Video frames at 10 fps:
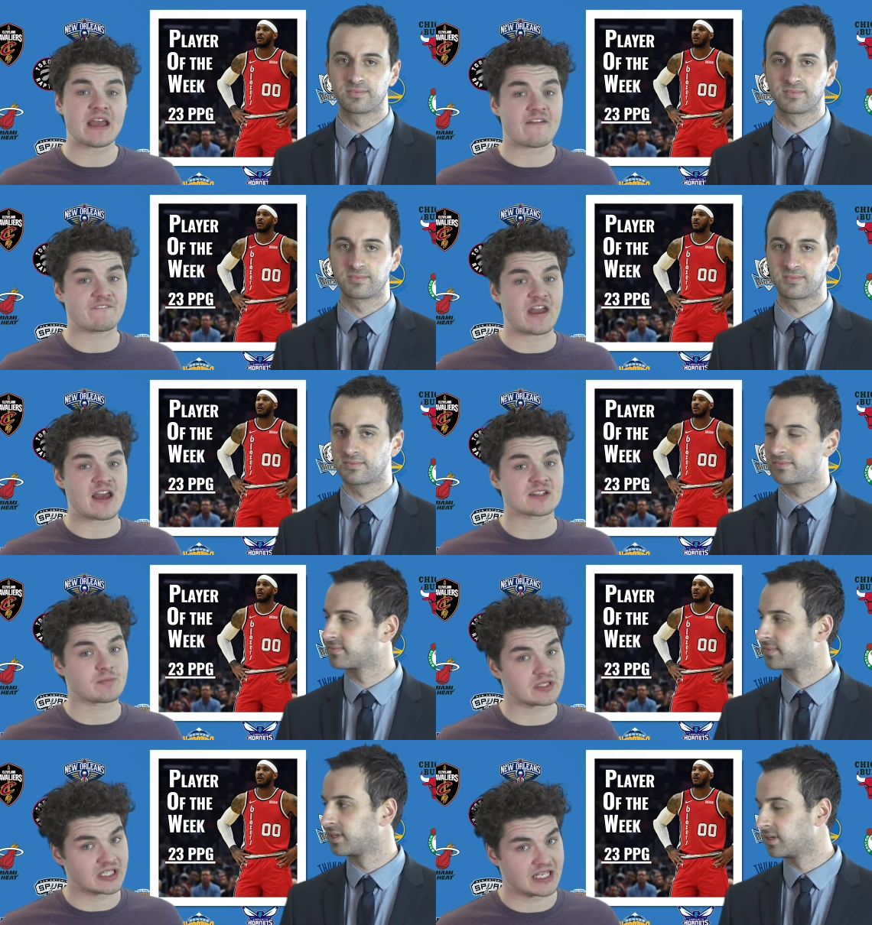Speaker 1: B A fans
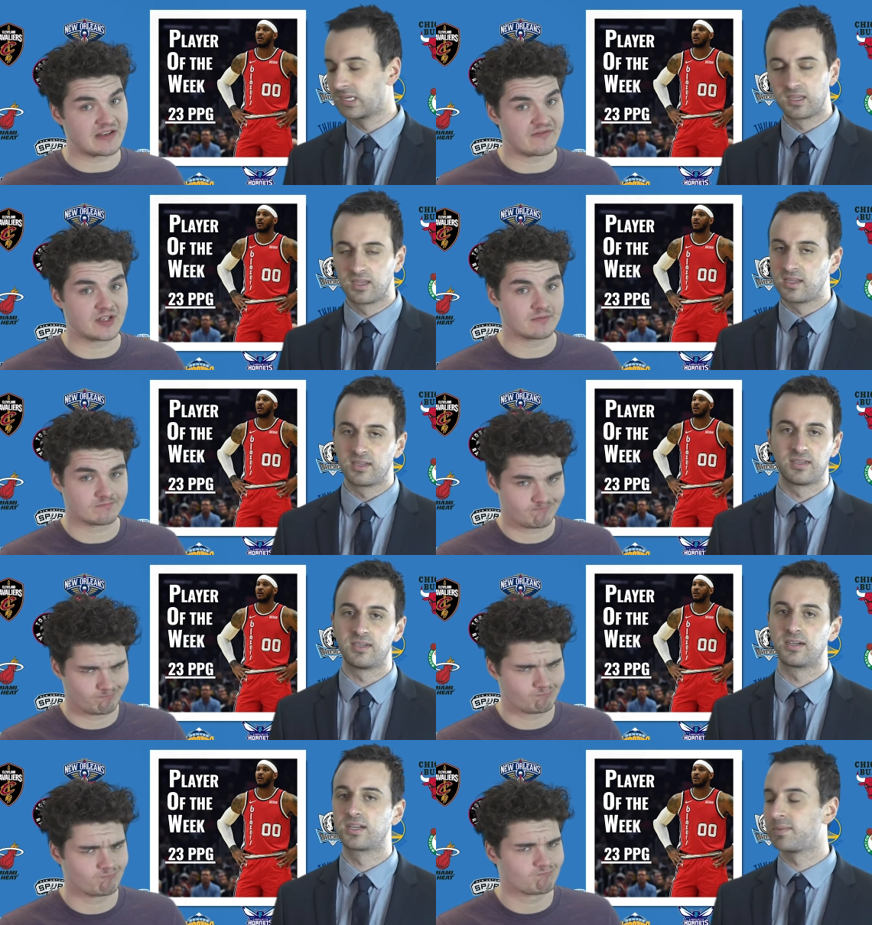
Speaker 2: believed.
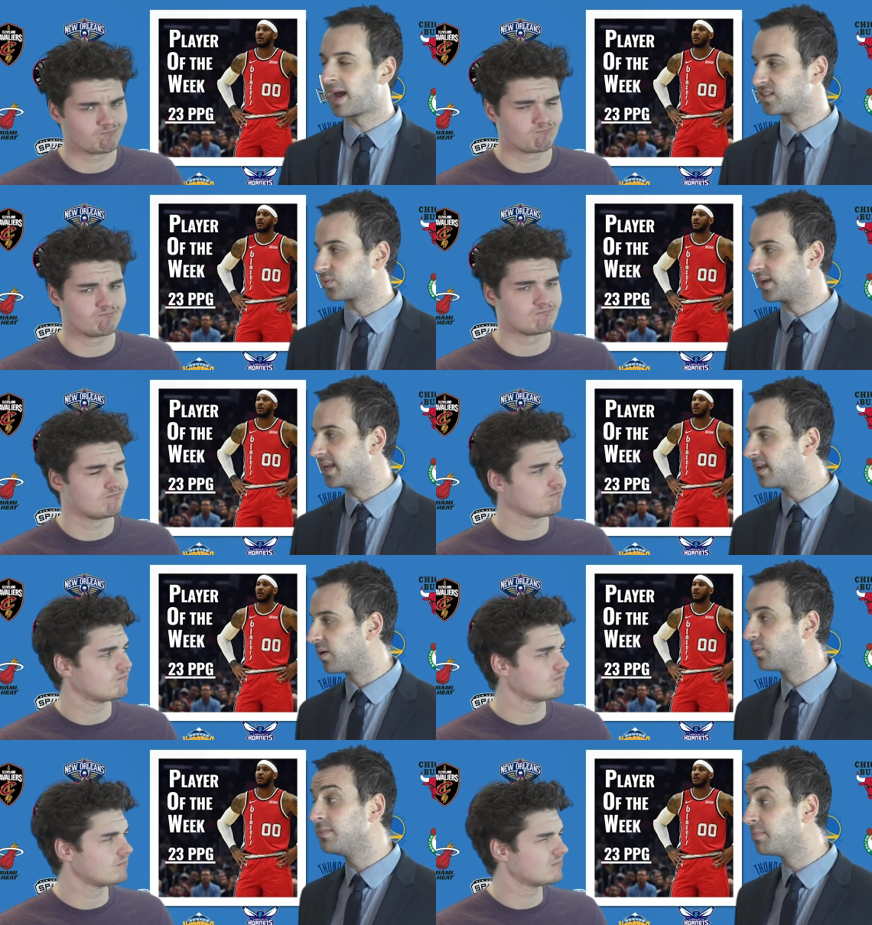Come on, sweetie.
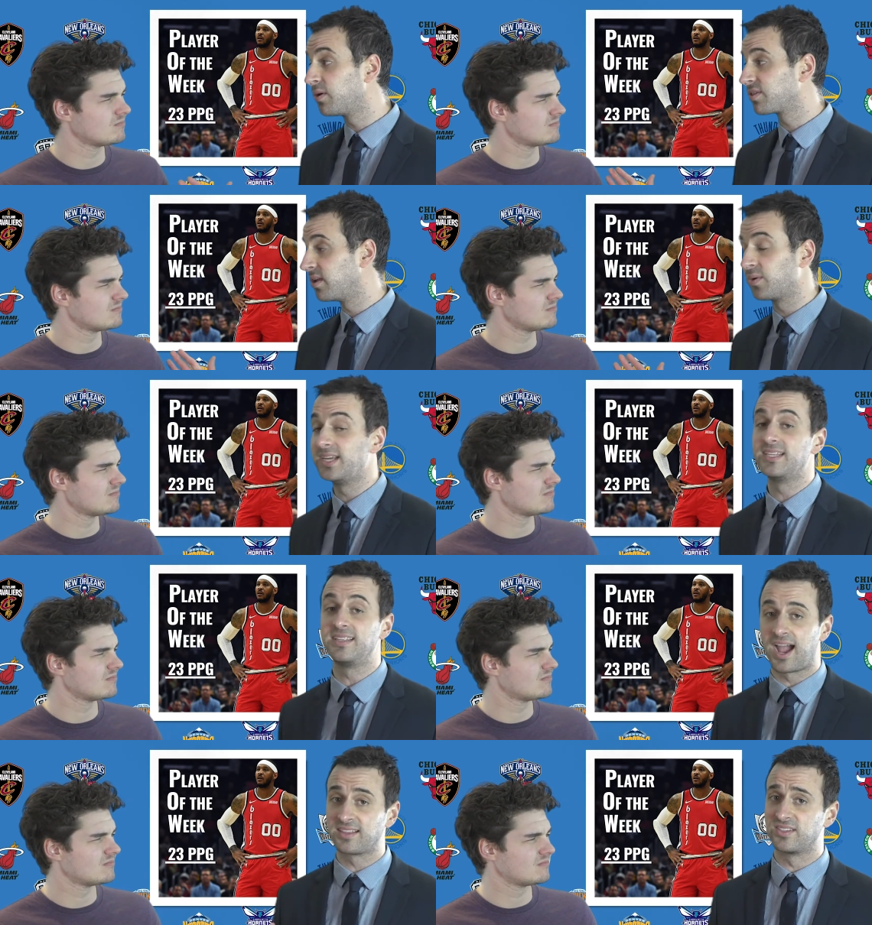We both know he did
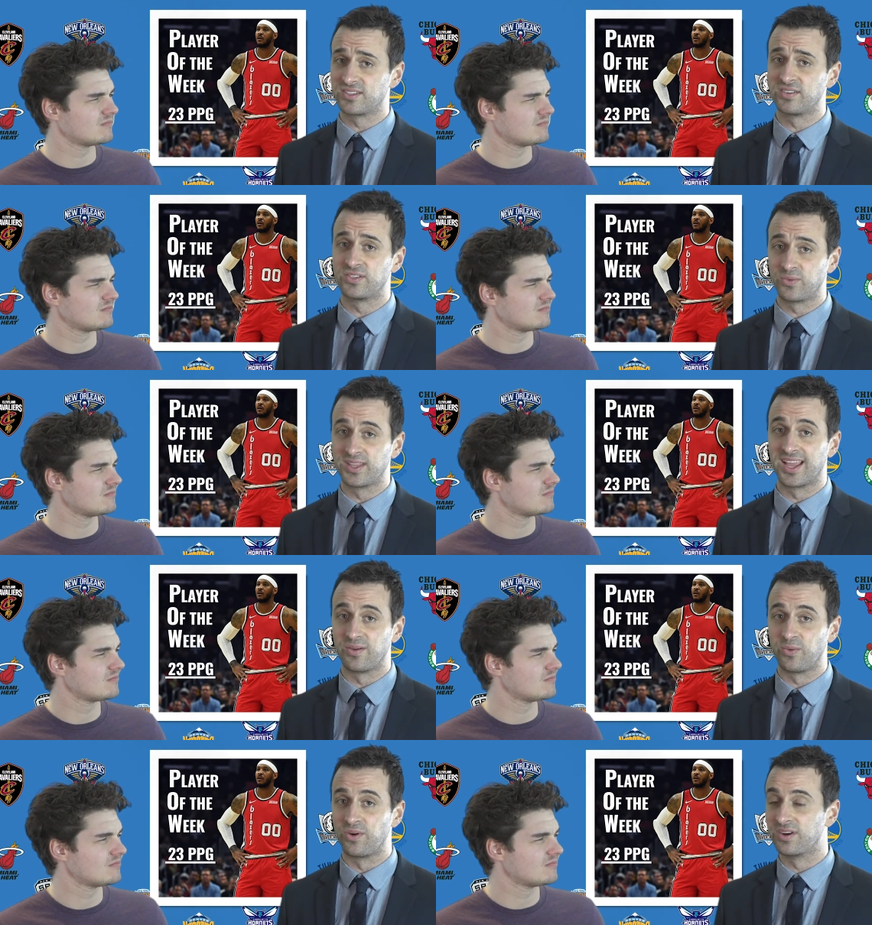not deserve to win that
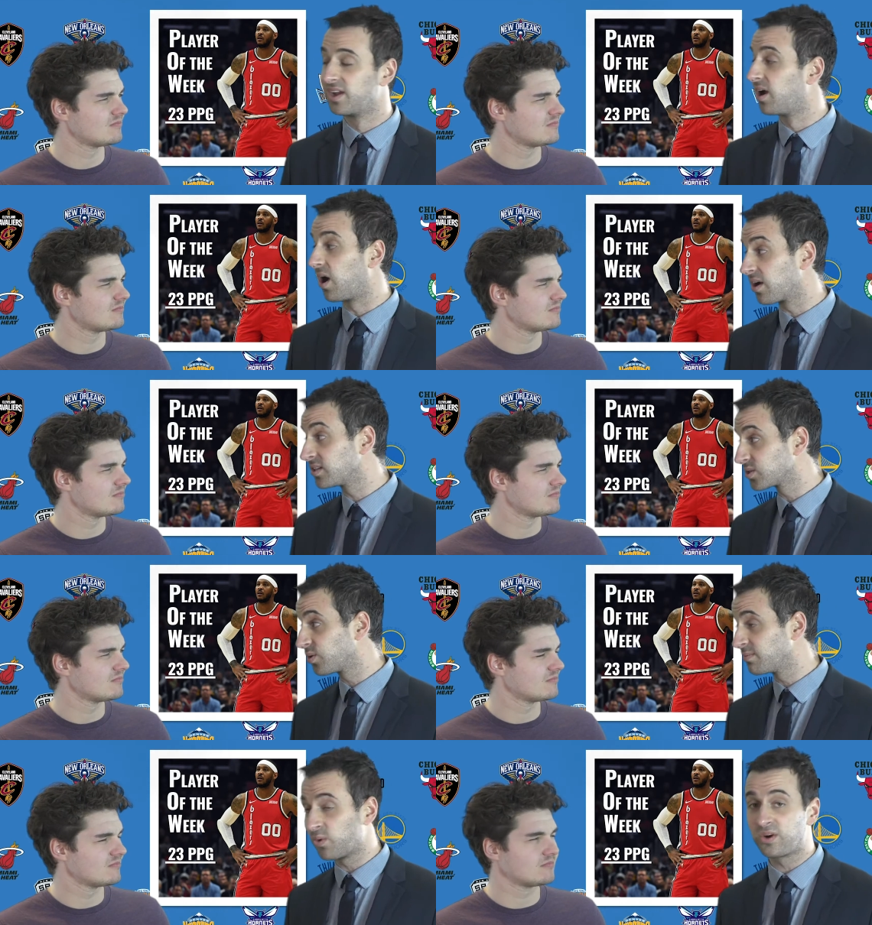award. Harden
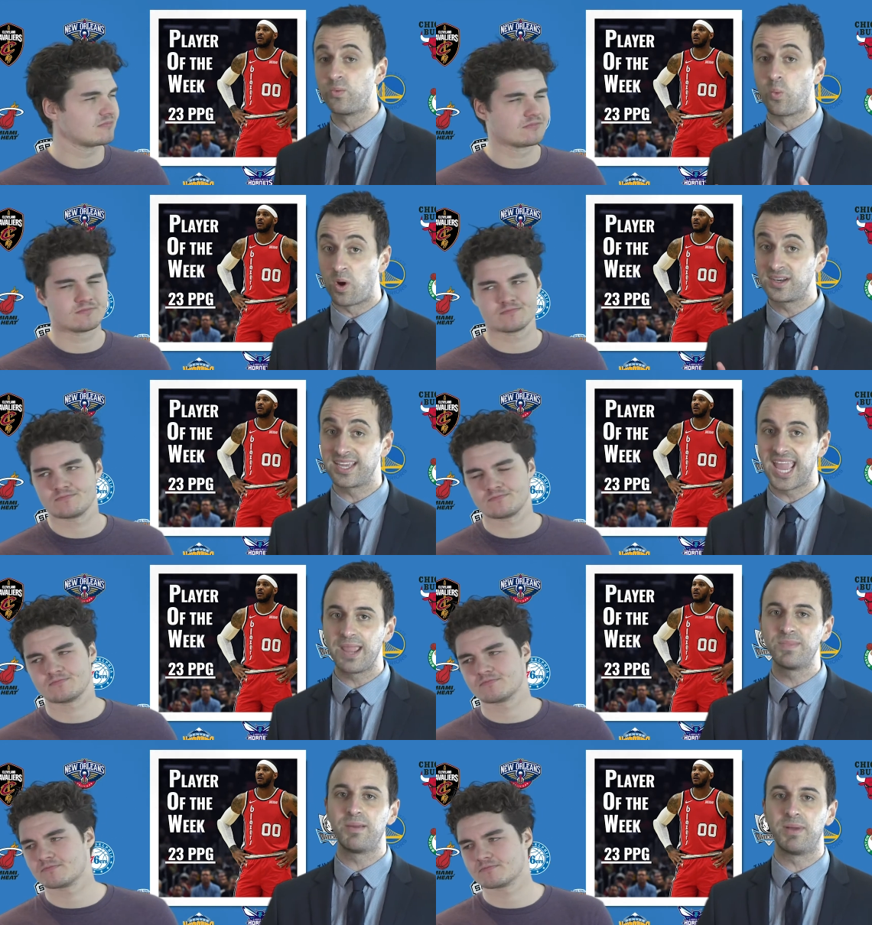scored more in one
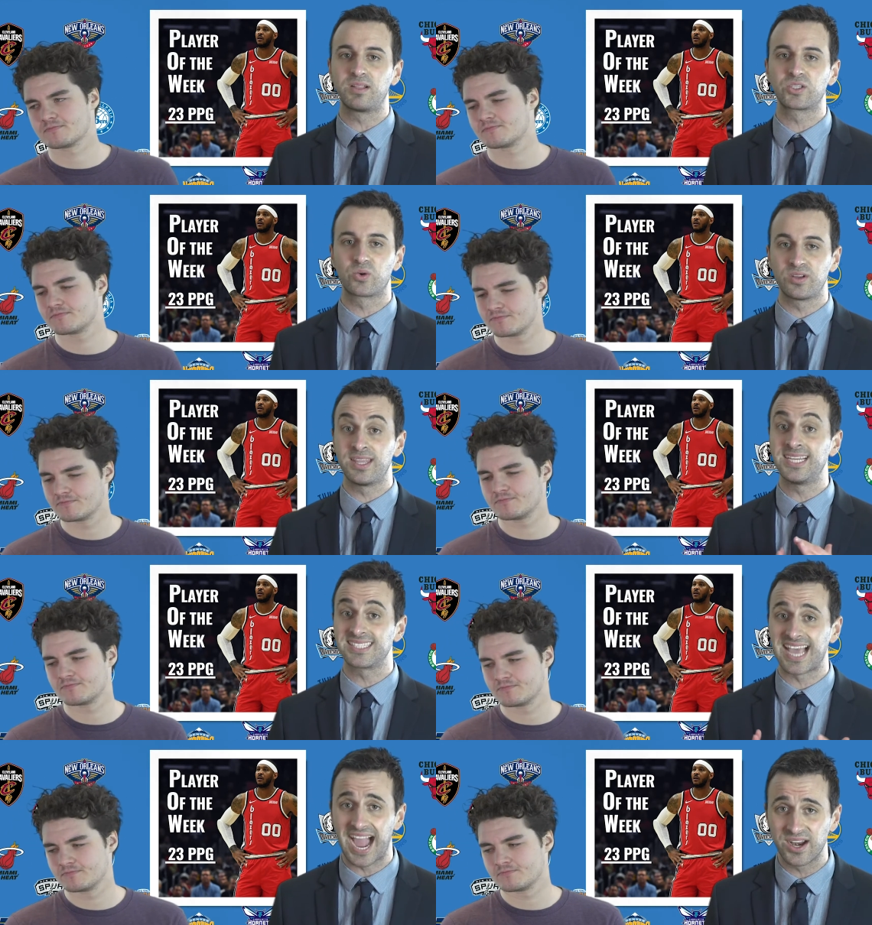game than Melo scored the
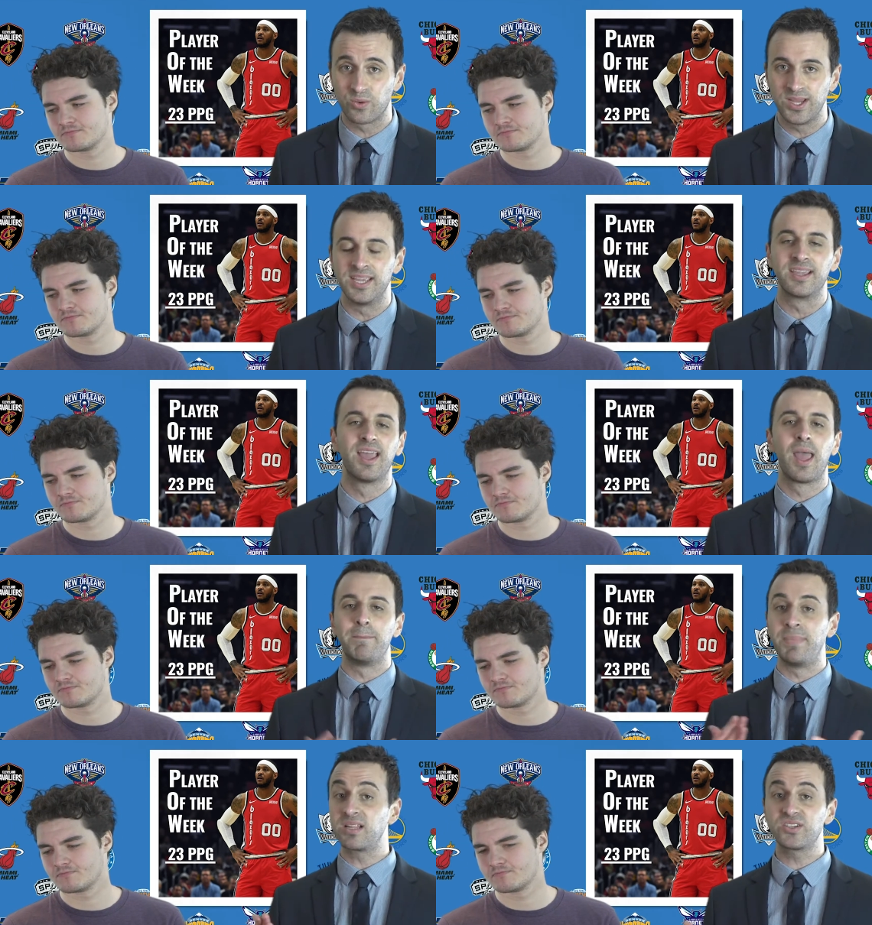entire week.
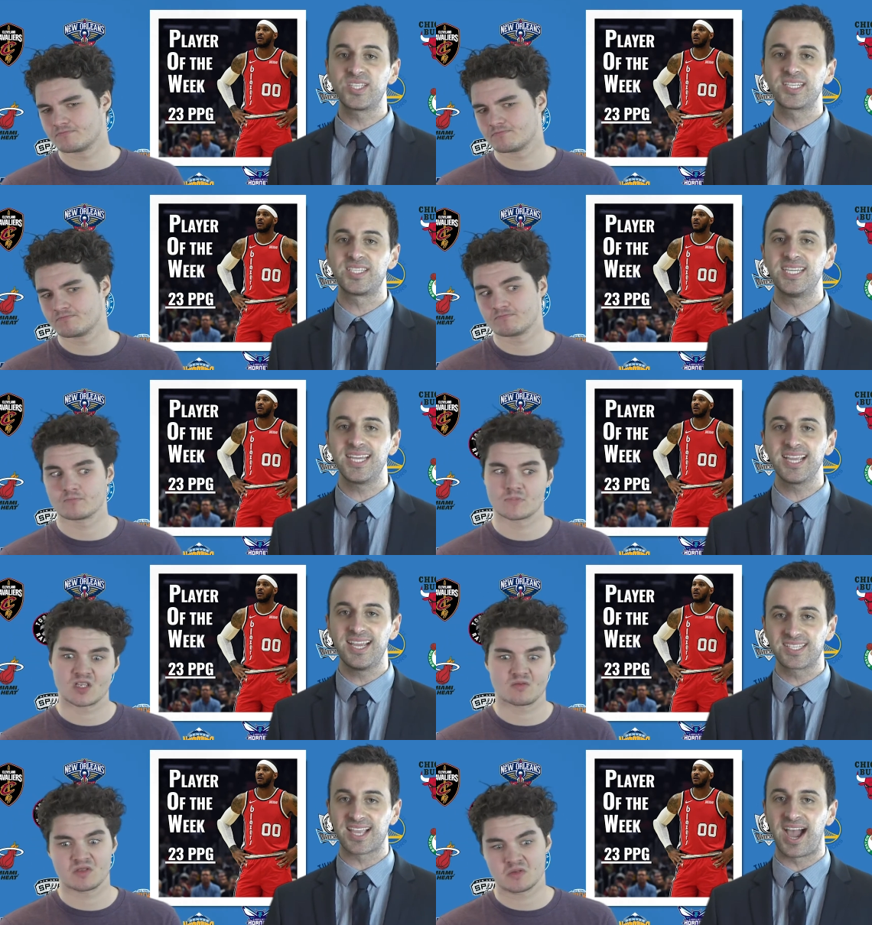Melo succeeding
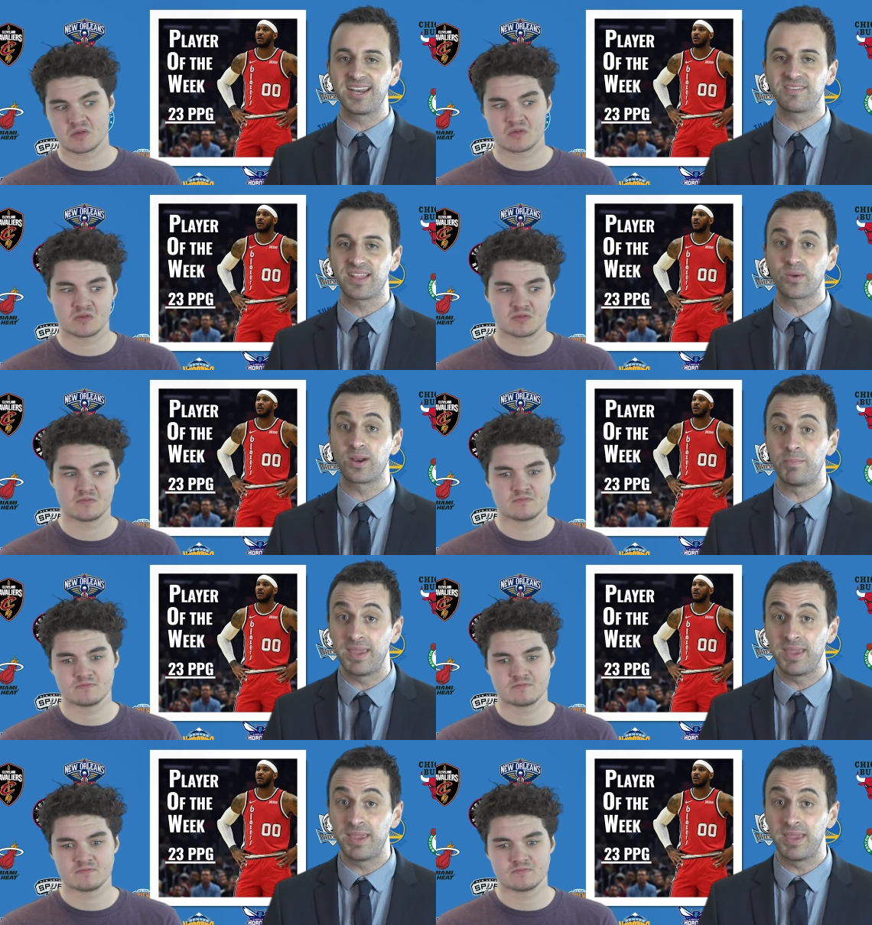is kind of like when a